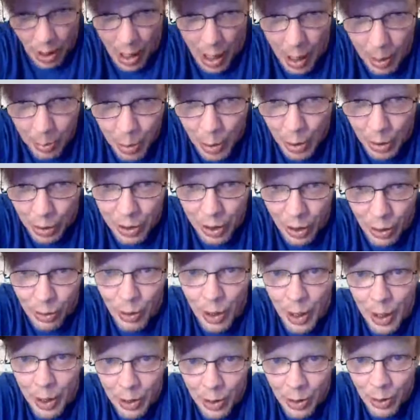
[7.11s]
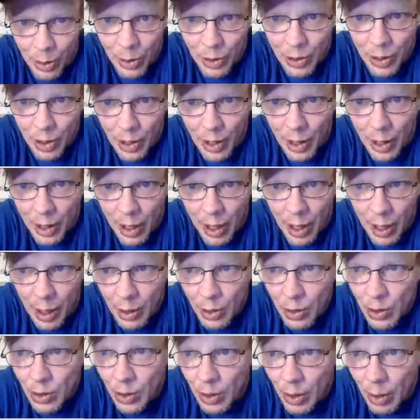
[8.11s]
I'm going to cut right into it tonight,
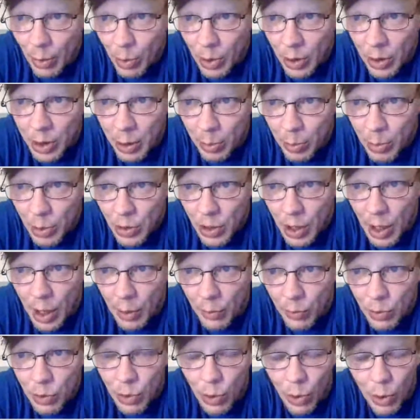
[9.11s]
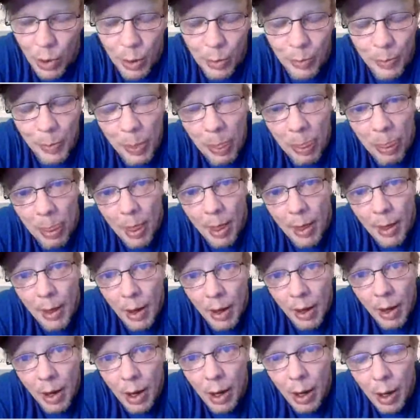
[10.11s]
guys. I want to keep this kind of short.
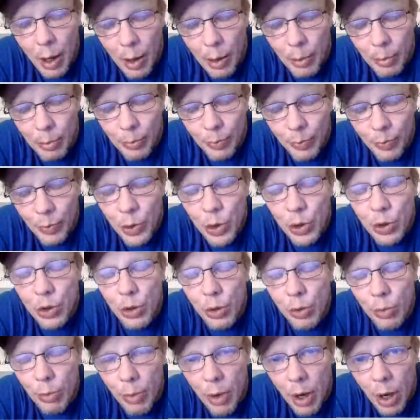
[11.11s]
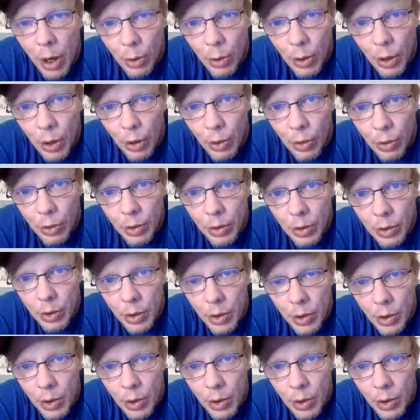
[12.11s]
Tomorrow,